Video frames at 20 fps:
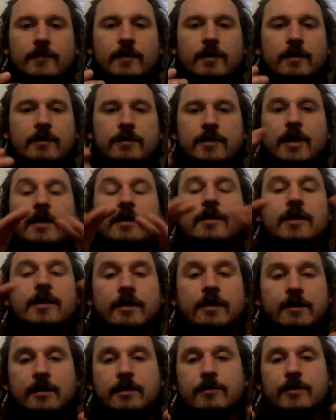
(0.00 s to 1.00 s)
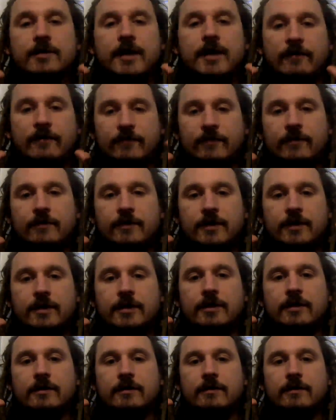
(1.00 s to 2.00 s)
they were
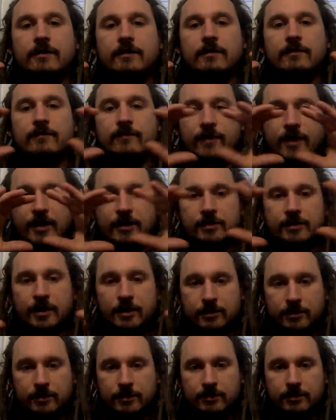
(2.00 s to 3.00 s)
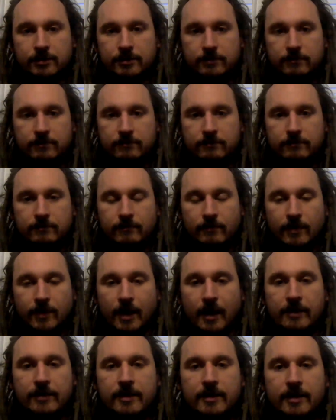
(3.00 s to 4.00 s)
definitely flying saucers,
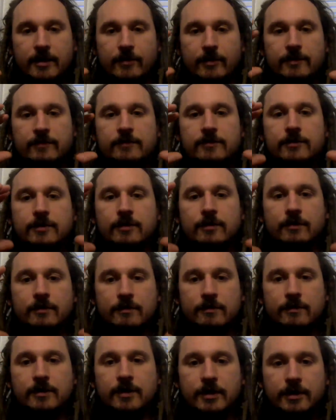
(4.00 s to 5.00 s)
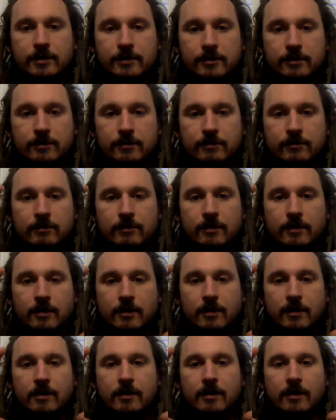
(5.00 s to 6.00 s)
and then they would turn into
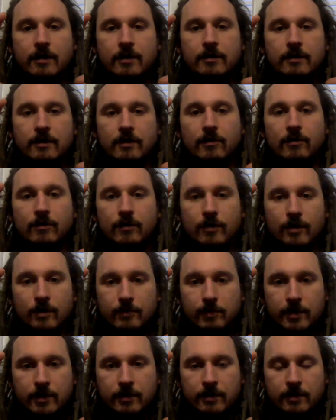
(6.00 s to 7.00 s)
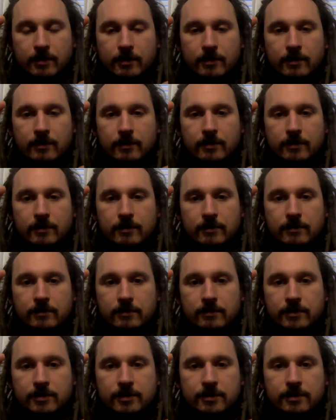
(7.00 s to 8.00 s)
an orb,
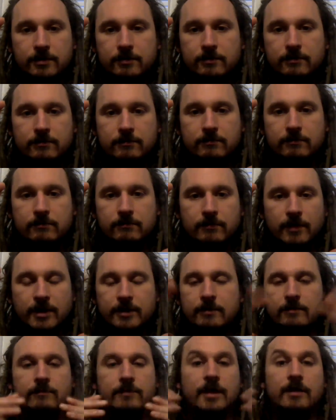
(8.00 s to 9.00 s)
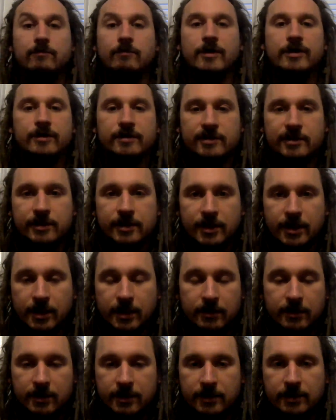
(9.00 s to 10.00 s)
just like what you're
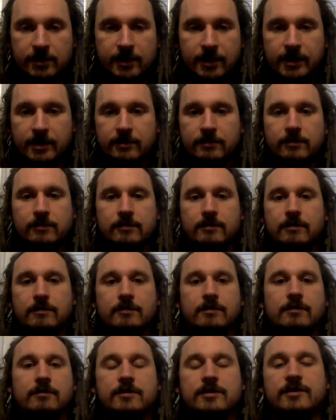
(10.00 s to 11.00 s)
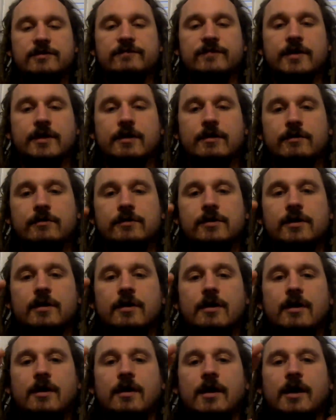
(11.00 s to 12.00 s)
seeing these days on all these
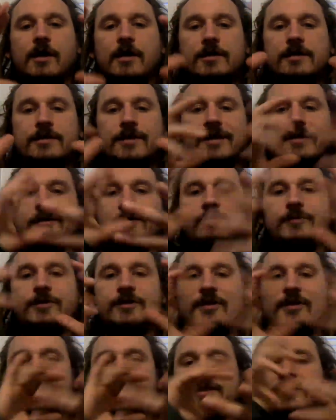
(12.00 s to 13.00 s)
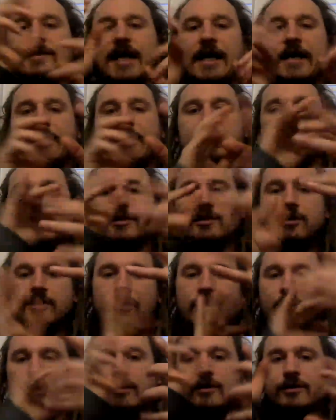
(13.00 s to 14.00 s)
videos, and it's like almost like statically
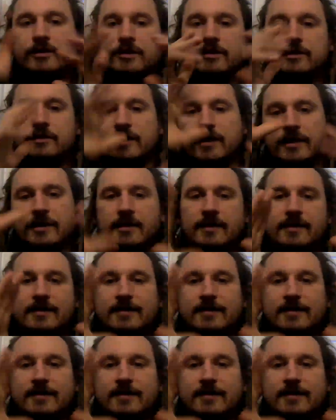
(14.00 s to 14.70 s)
charged, like